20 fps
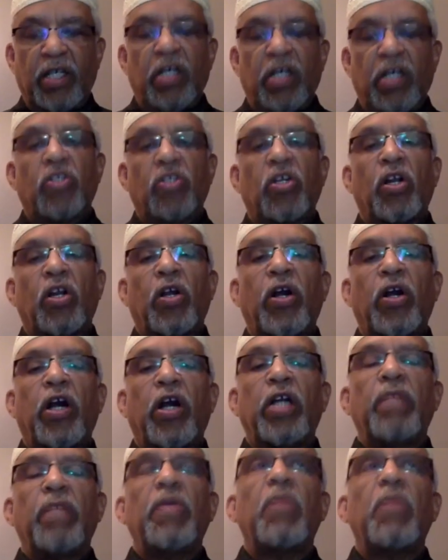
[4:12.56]
to
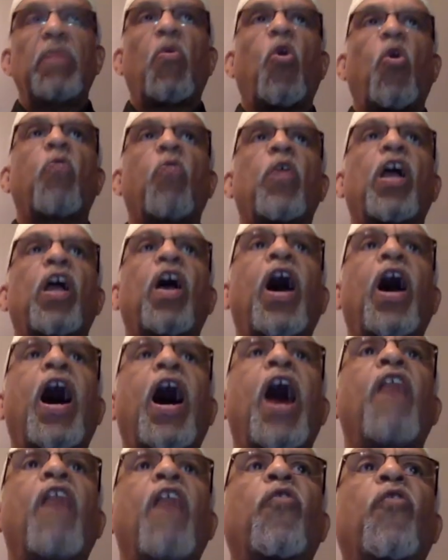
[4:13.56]
learn to be more
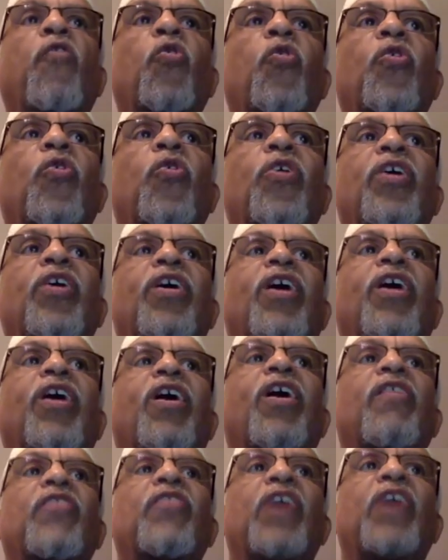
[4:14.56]
regardful
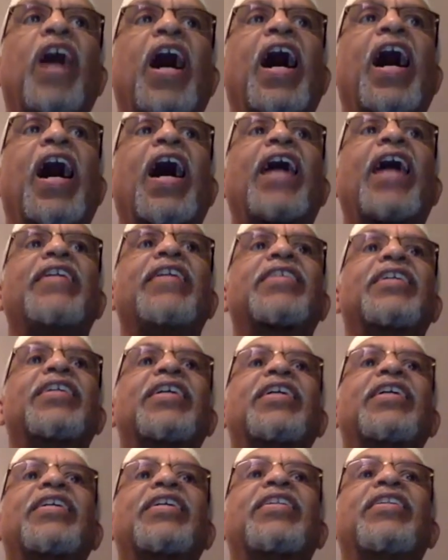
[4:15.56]
of God.
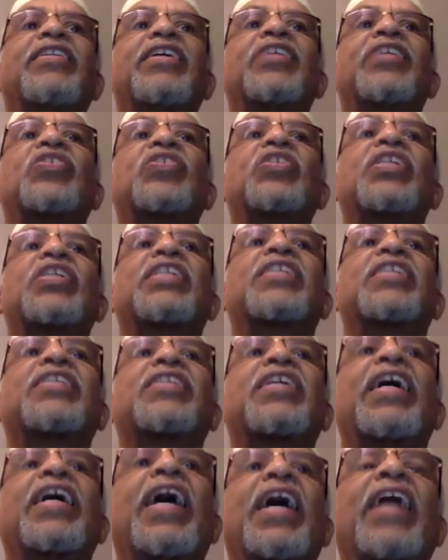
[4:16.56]
This is
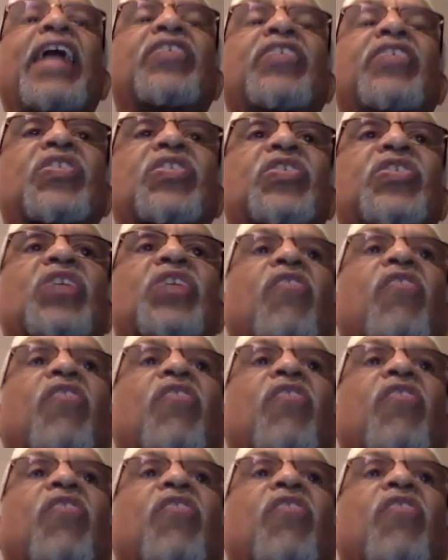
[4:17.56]
the essence of